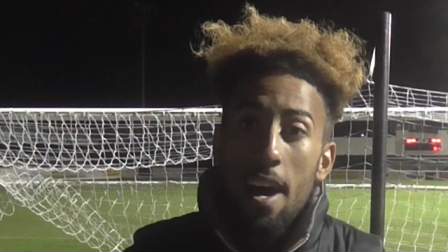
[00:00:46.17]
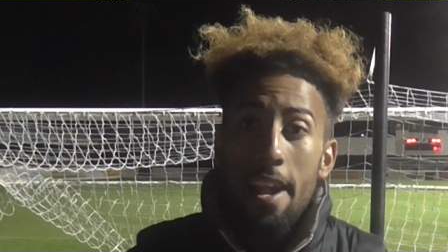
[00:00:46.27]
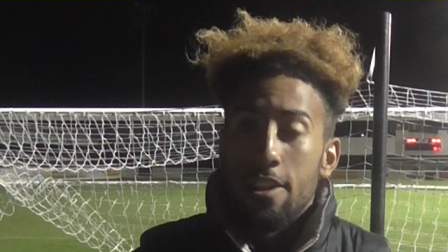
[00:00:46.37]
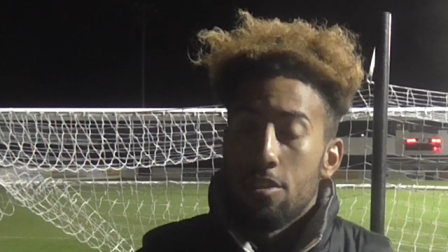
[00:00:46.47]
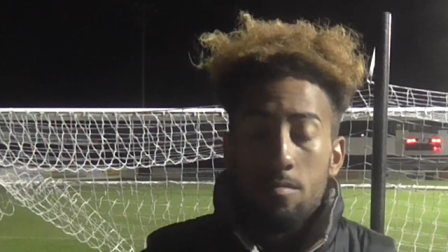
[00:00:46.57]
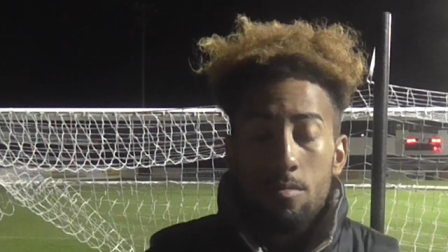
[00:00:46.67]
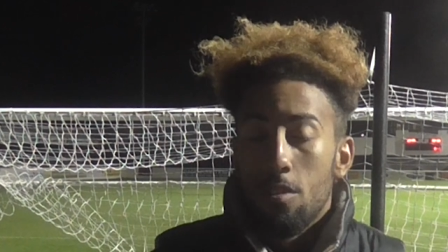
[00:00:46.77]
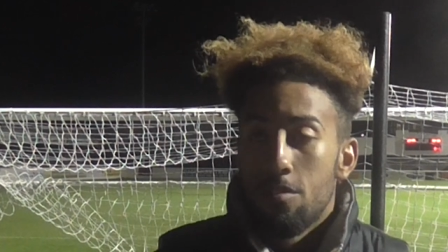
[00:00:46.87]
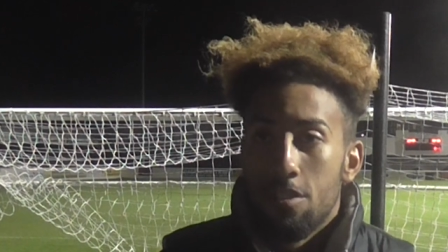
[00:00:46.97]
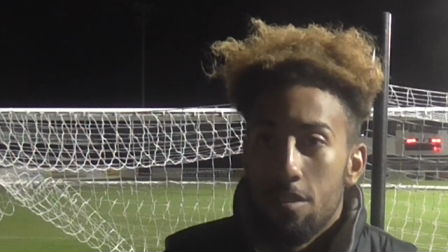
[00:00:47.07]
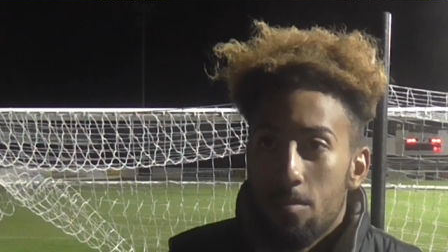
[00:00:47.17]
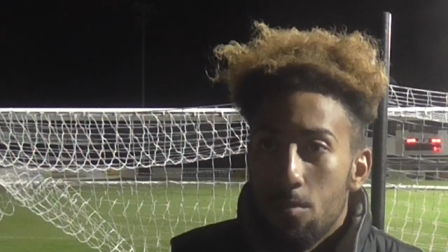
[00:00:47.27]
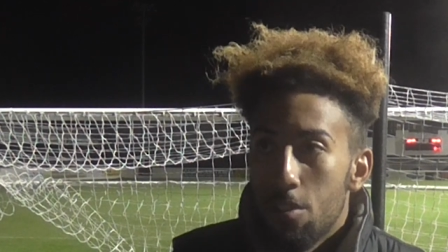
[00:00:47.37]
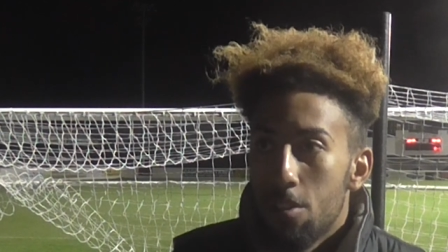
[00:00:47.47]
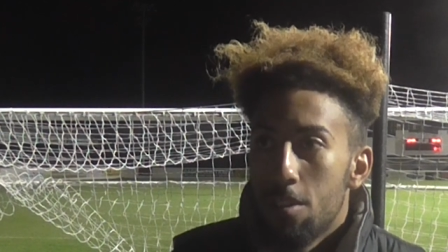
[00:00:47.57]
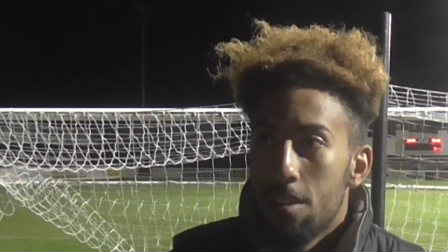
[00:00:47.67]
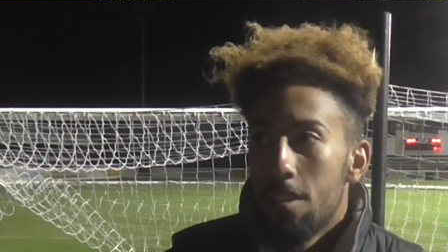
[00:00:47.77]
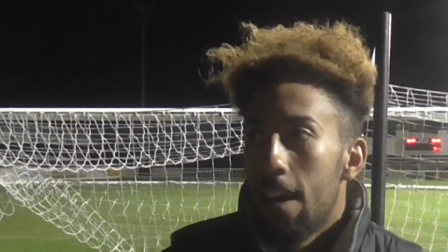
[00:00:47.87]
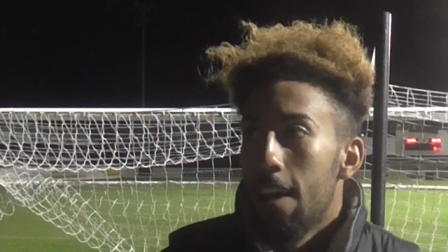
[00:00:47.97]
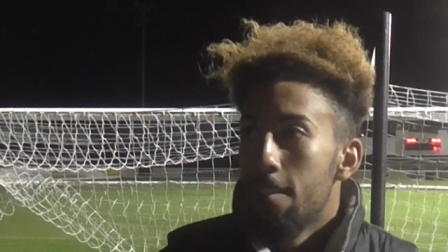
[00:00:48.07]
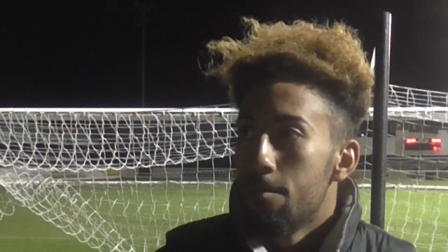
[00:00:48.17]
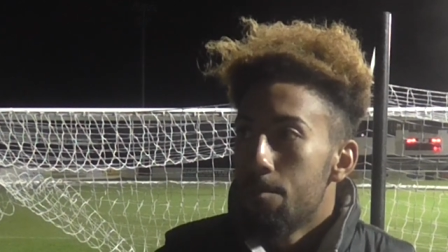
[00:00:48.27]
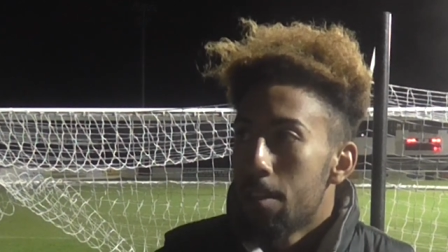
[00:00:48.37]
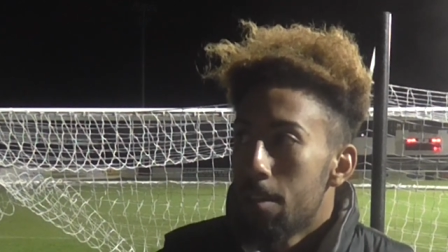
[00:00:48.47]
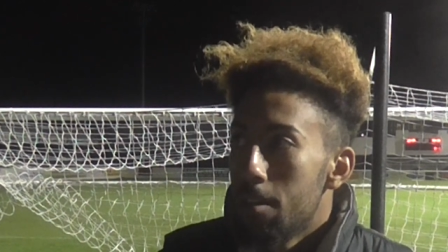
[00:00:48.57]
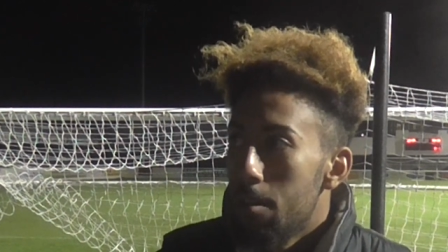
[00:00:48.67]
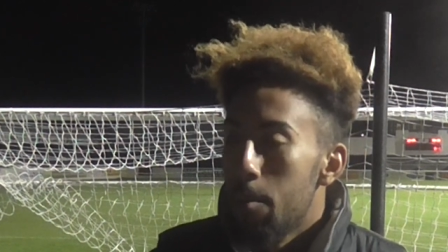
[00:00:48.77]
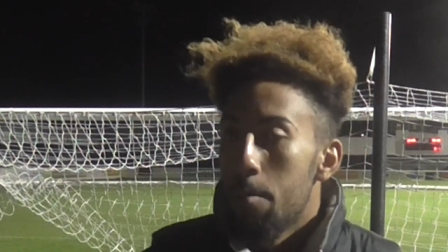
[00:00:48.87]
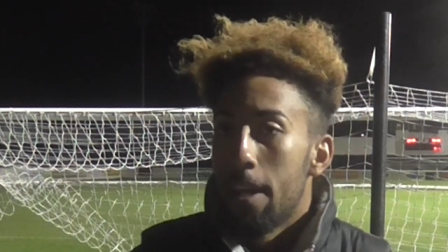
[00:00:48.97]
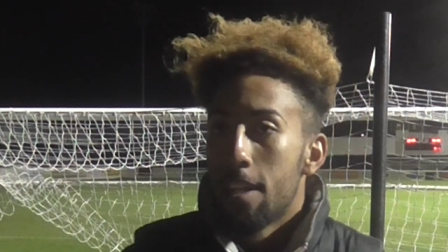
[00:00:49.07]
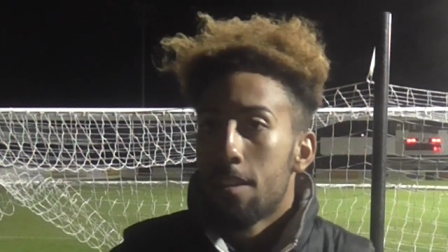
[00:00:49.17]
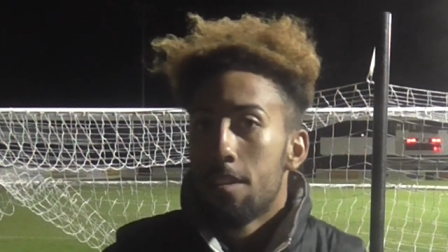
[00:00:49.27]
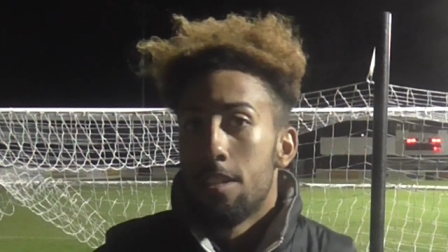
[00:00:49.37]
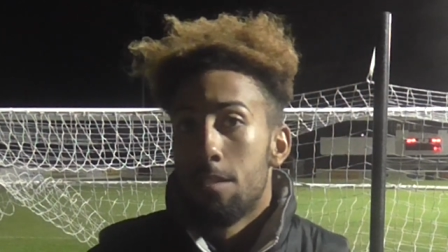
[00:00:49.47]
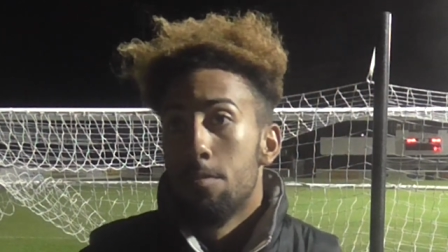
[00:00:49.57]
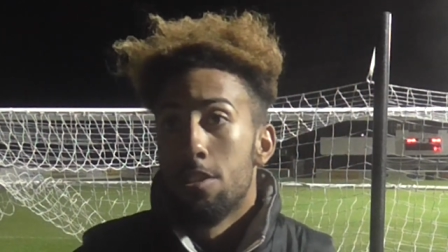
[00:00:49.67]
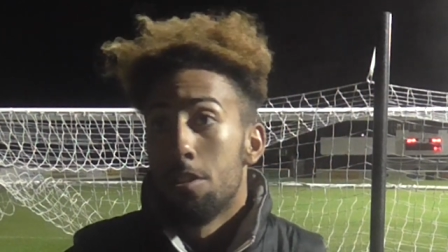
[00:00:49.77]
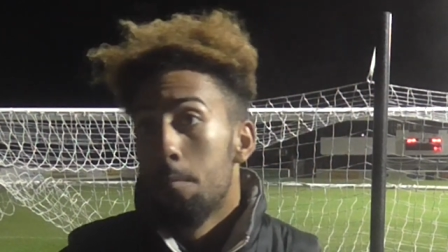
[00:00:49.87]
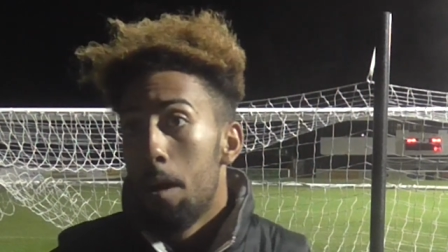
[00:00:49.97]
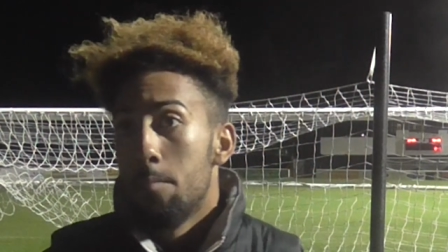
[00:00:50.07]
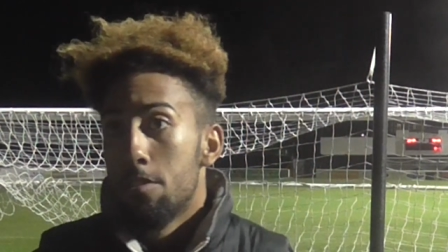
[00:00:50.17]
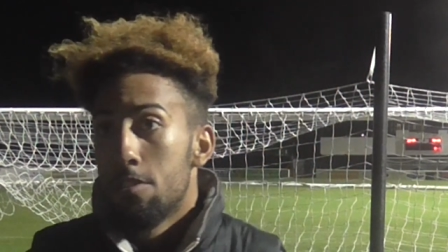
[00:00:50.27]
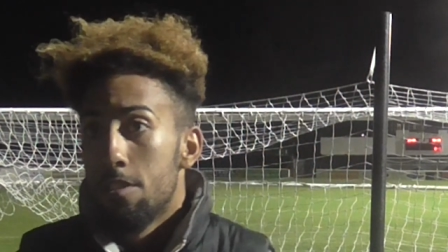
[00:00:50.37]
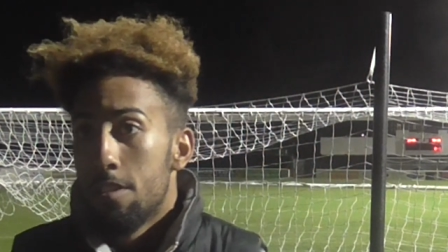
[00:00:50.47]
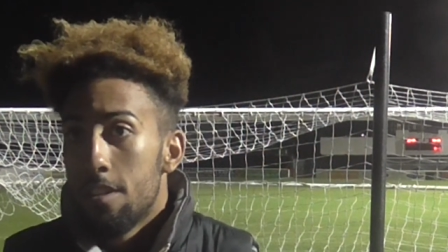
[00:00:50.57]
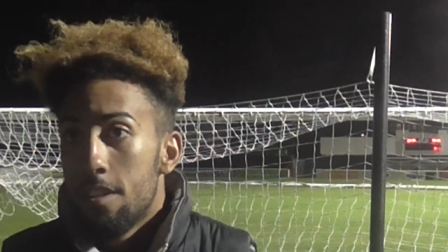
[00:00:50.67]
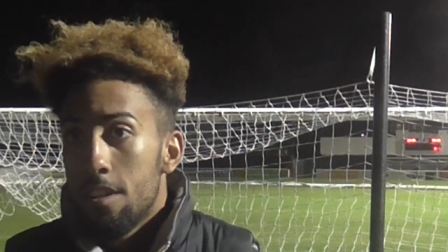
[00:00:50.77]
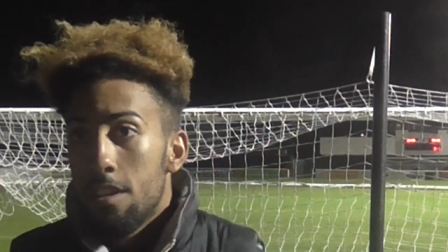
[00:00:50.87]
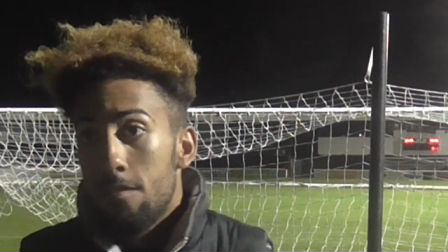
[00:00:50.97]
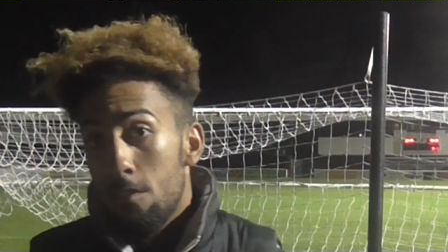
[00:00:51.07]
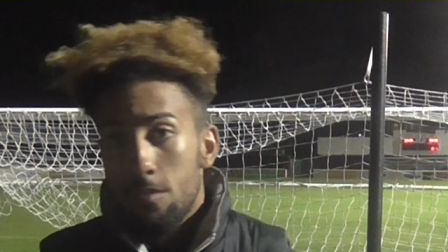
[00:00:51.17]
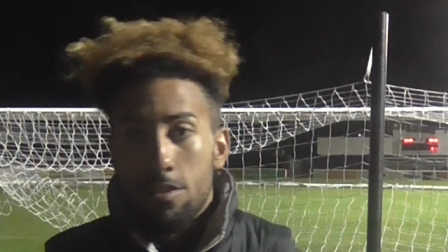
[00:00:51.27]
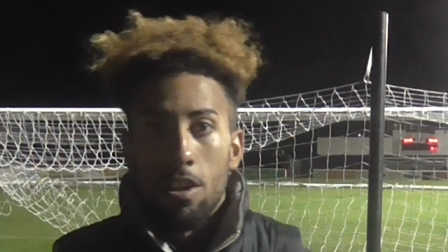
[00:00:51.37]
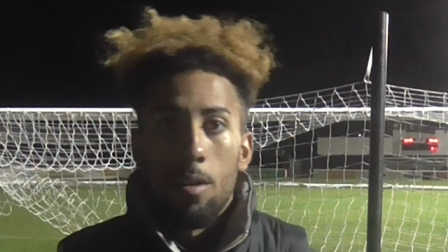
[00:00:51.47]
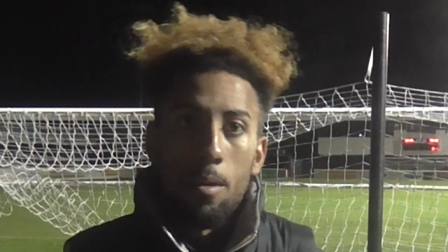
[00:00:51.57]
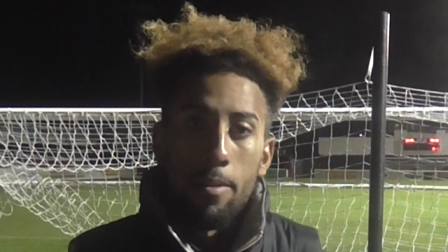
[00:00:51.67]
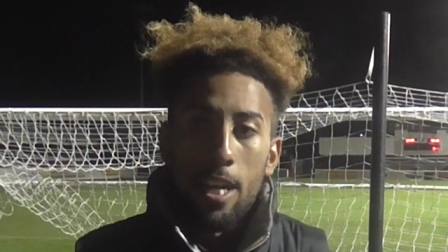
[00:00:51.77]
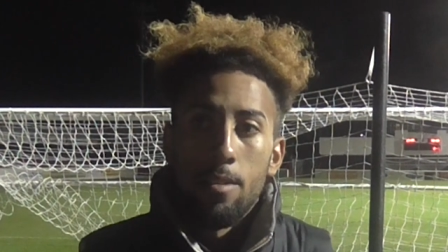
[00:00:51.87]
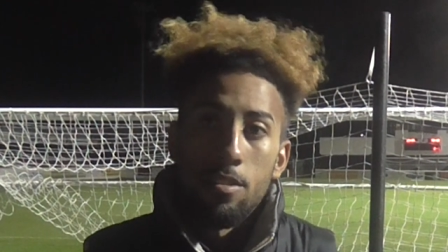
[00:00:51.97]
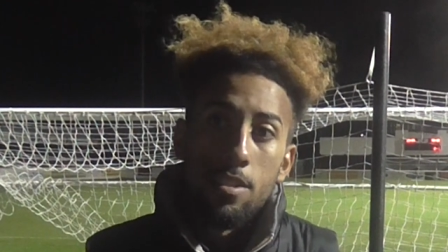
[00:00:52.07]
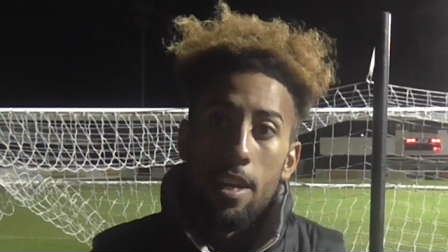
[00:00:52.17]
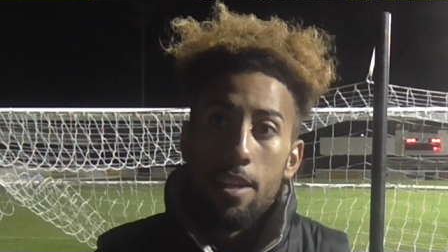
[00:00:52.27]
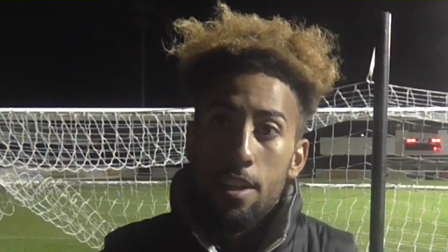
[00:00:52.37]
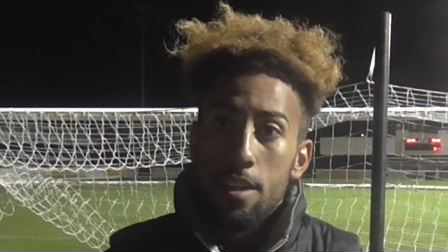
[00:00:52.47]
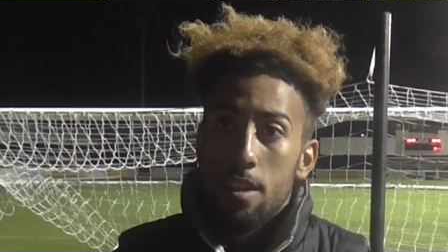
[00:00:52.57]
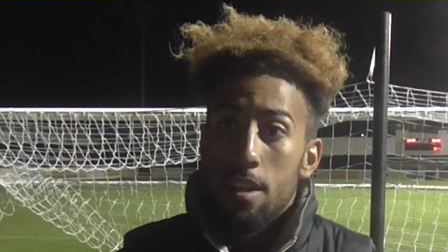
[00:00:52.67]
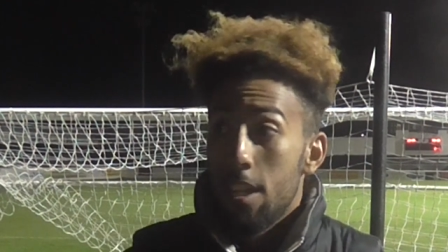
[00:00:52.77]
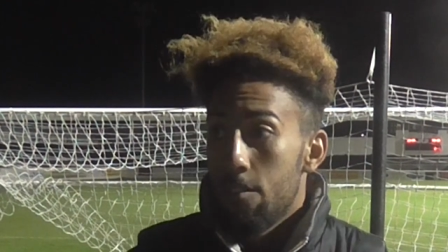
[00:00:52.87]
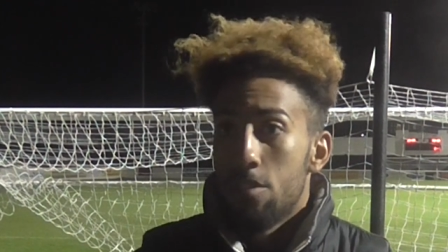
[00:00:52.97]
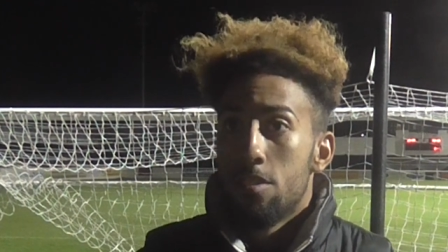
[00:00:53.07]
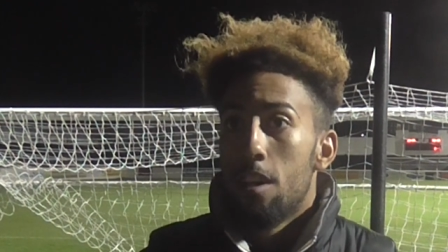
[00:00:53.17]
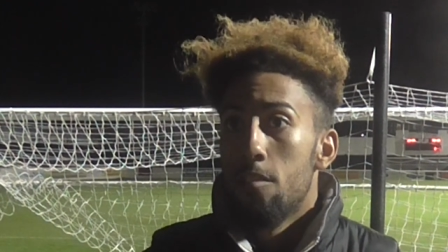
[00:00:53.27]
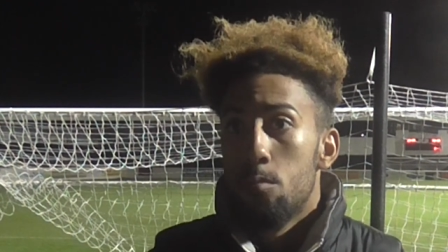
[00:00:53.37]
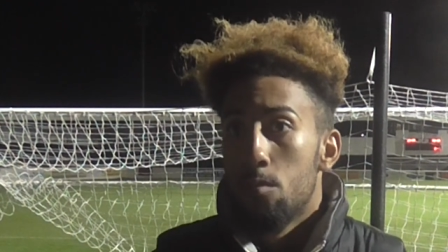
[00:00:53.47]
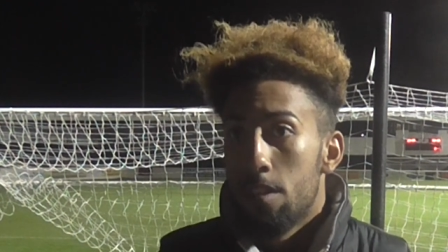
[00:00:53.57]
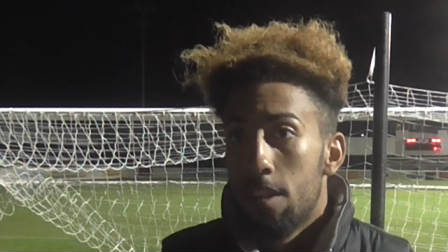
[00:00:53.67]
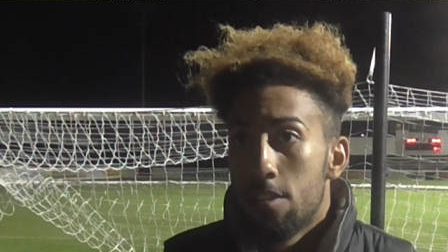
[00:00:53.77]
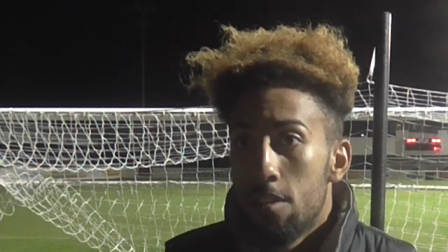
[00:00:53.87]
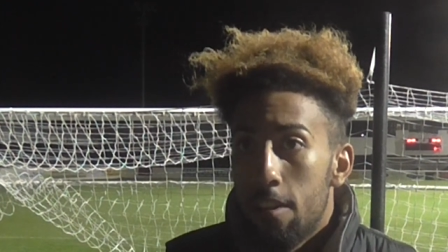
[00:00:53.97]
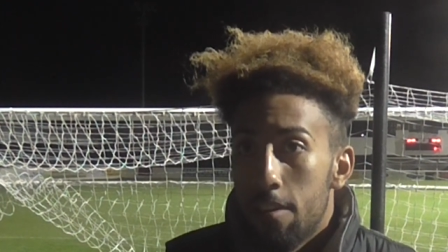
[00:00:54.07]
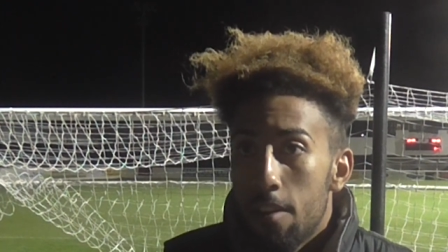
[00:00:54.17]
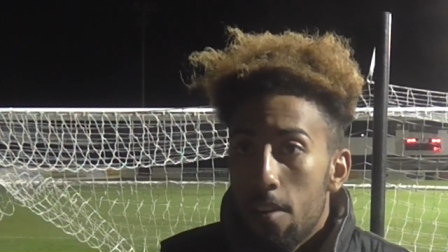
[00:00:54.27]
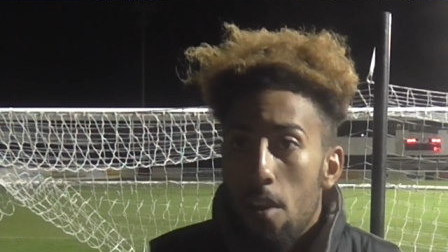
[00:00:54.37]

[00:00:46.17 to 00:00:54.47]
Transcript: and I just obviously just thought that let me make this position my position for obviously the upcoming games on Saturday and even Southport the next round.